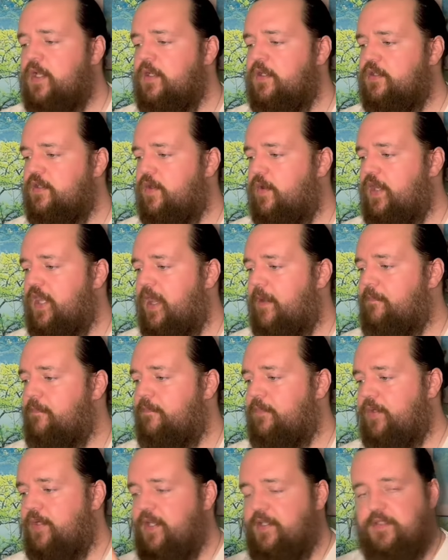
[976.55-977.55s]
So yeah,
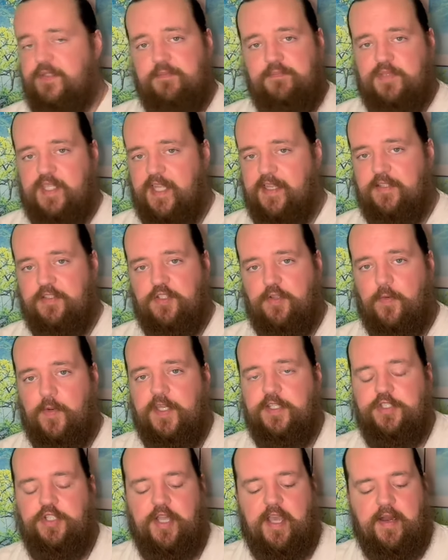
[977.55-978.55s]
please take a
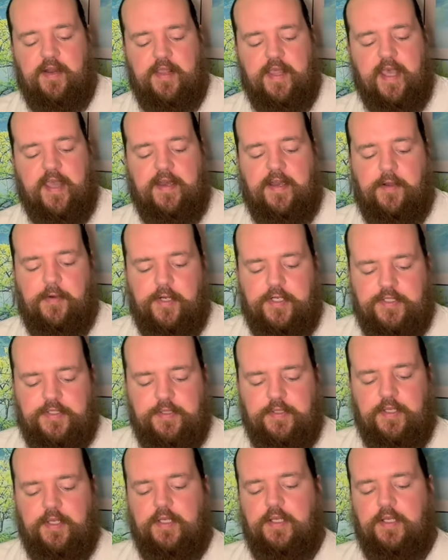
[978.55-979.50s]
screenshot of that, Aries.